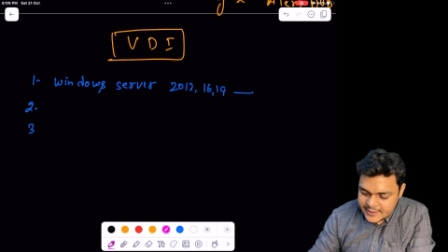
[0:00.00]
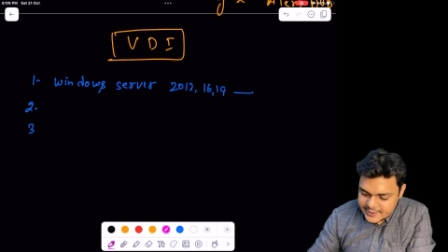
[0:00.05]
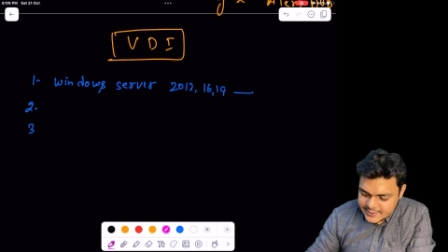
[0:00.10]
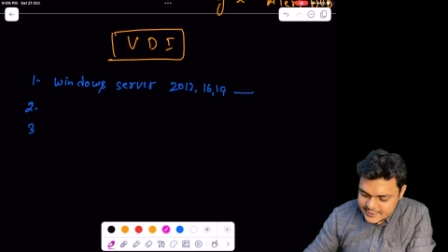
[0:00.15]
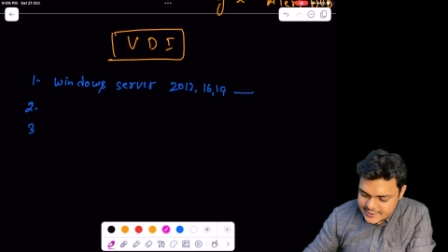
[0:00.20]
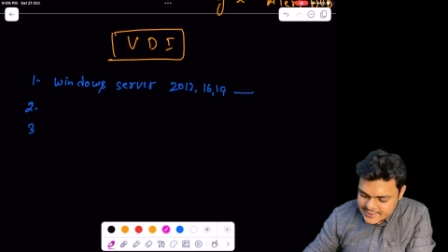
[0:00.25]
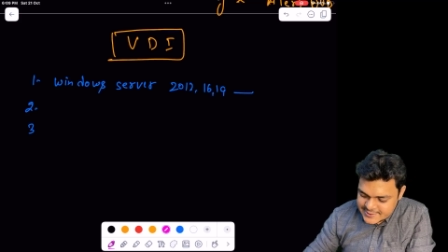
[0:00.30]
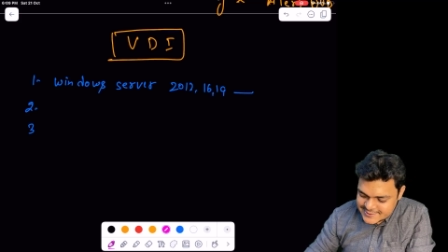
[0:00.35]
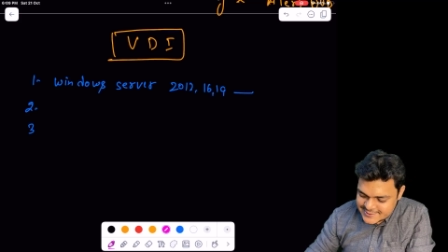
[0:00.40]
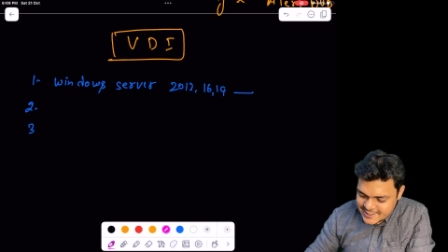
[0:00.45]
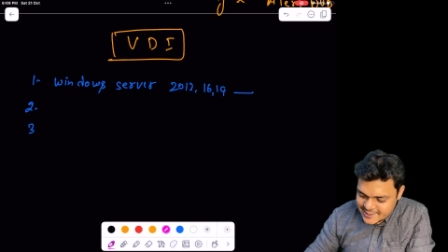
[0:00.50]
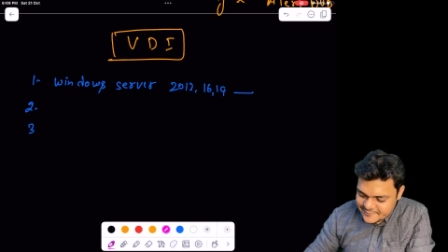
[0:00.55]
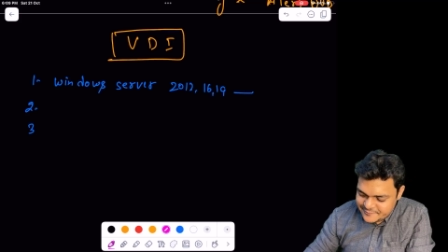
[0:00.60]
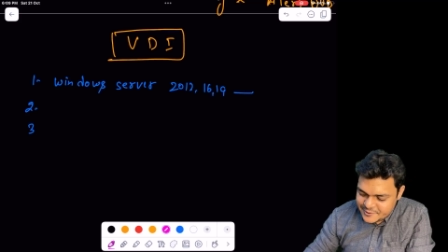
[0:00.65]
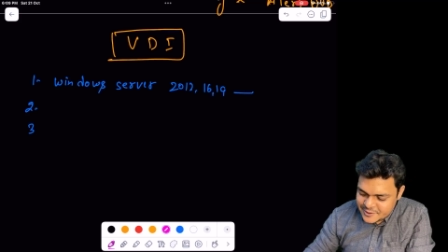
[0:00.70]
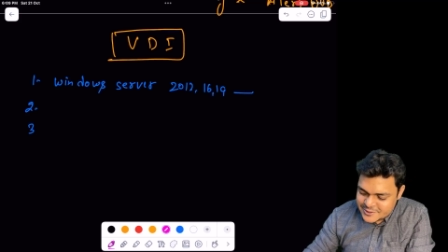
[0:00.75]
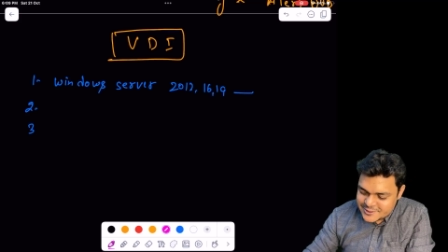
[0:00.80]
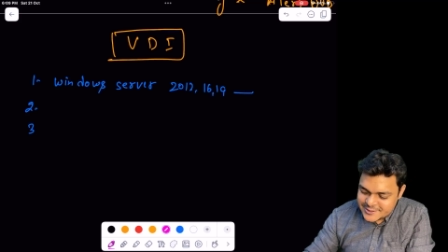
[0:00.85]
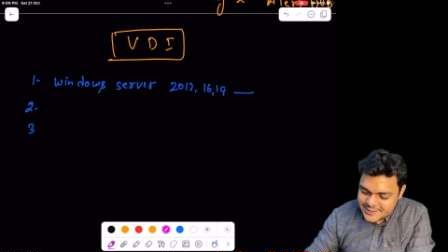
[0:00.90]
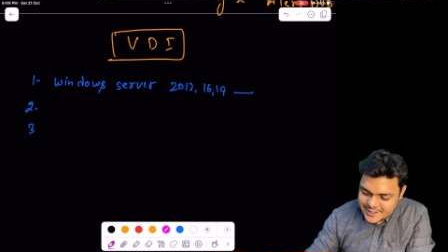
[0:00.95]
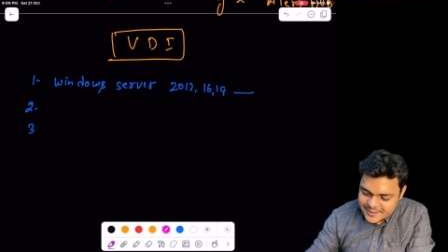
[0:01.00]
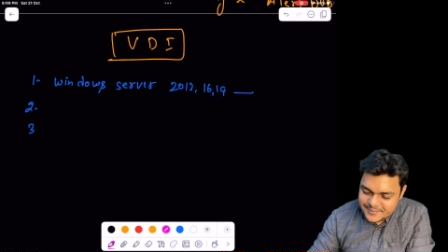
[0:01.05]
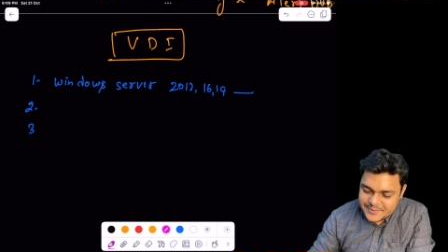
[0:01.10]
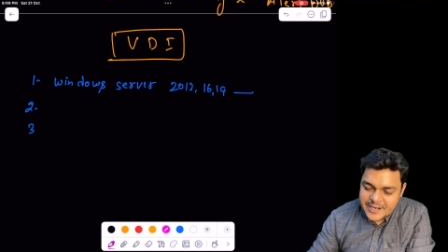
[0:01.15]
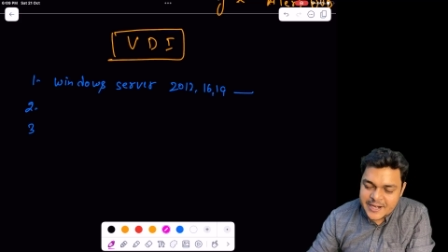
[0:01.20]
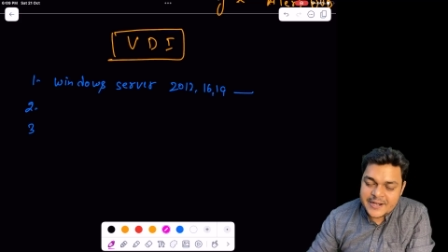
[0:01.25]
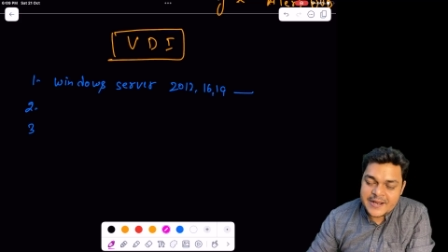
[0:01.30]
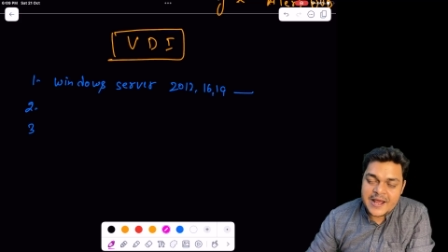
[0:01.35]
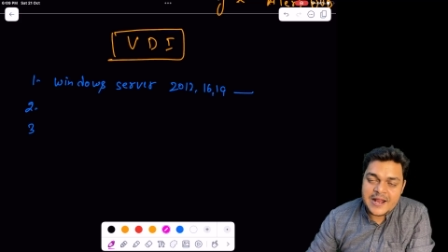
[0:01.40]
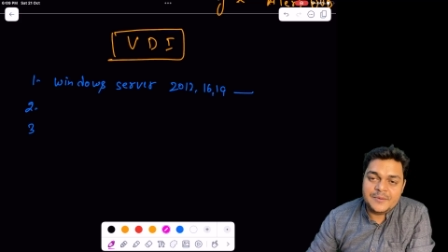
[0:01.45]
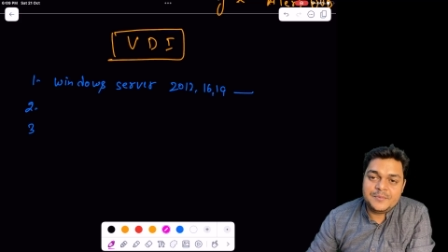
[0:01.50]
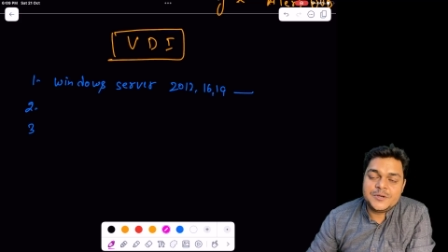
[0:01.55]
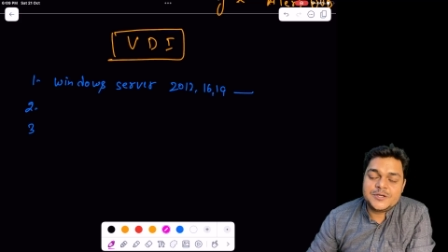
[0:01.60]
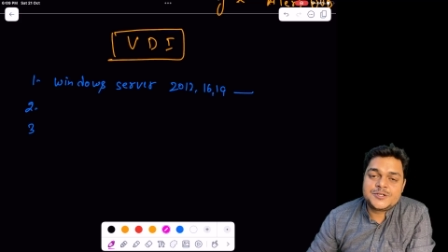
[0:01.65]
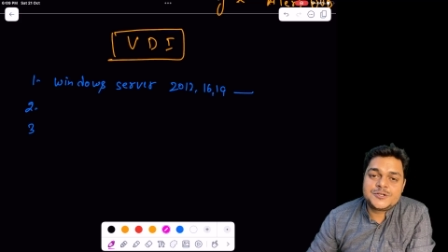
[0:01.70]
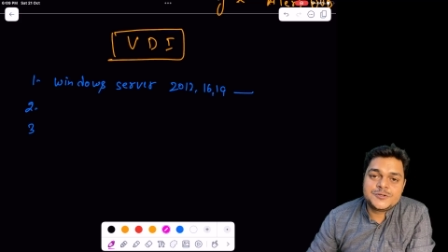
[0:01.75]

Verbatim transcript: The service name that help us